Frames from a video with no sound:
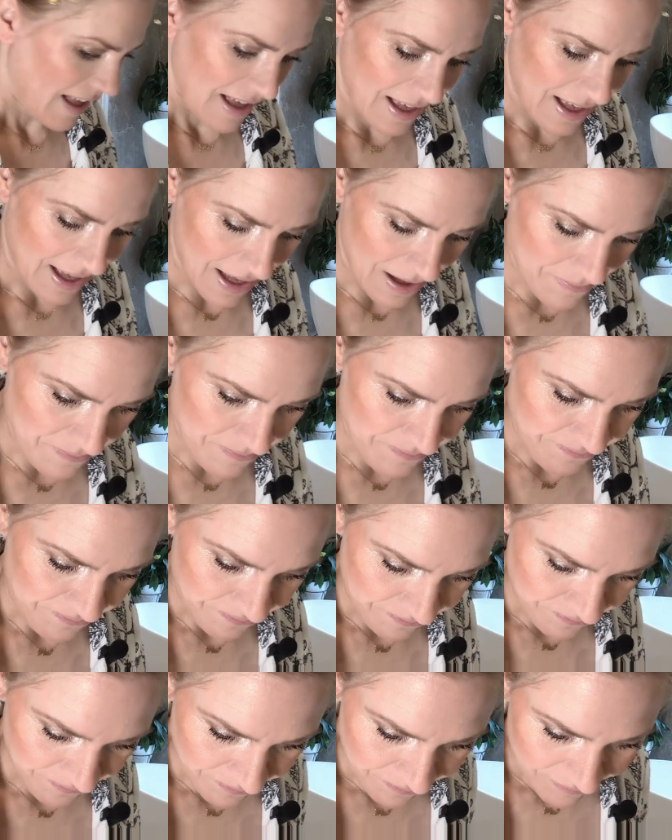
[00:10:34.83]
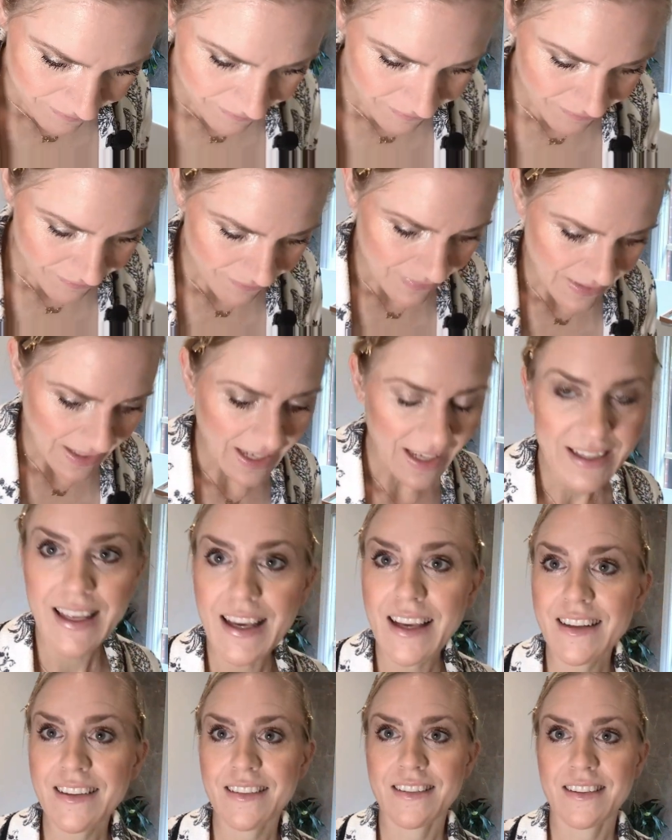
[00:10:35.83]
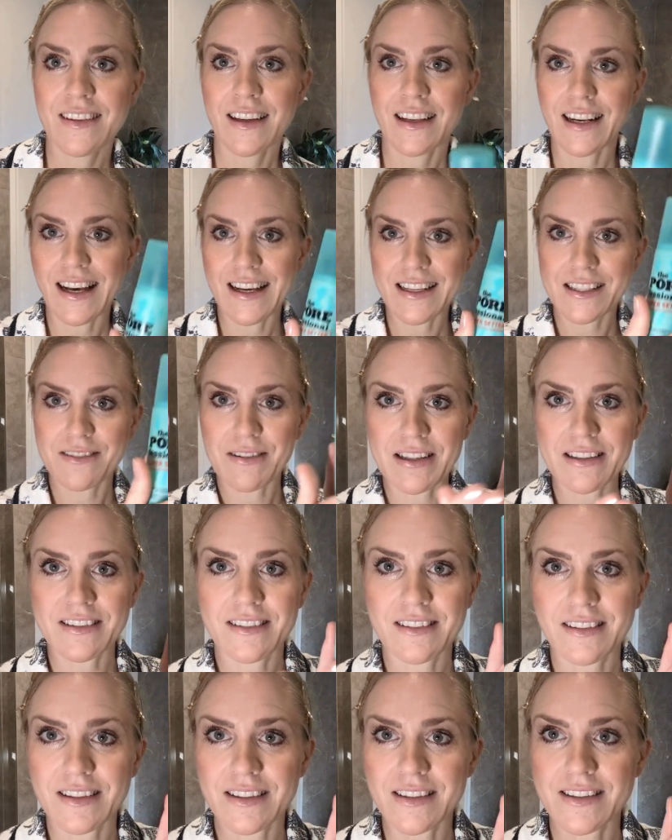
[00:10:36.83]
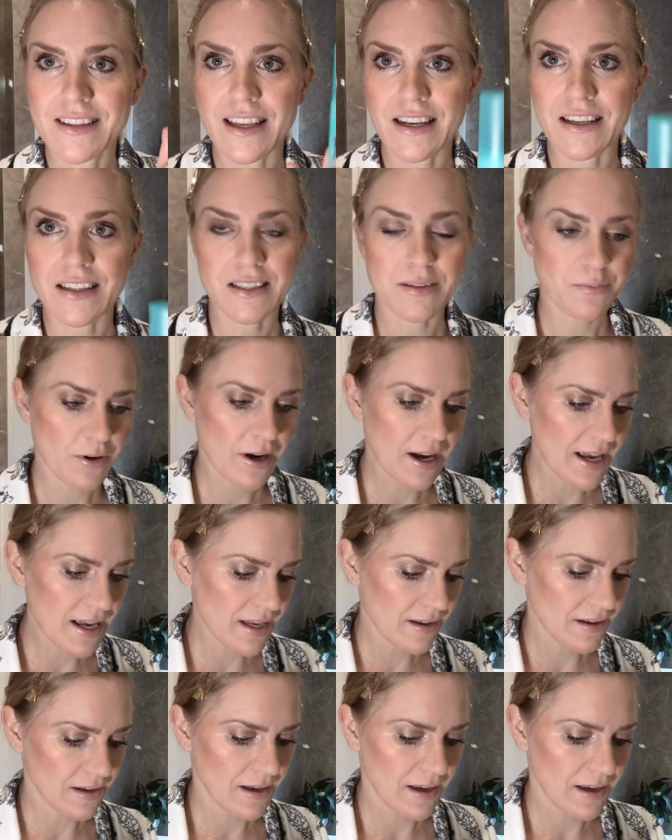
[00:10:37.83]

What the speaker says: And then last one, setting spray.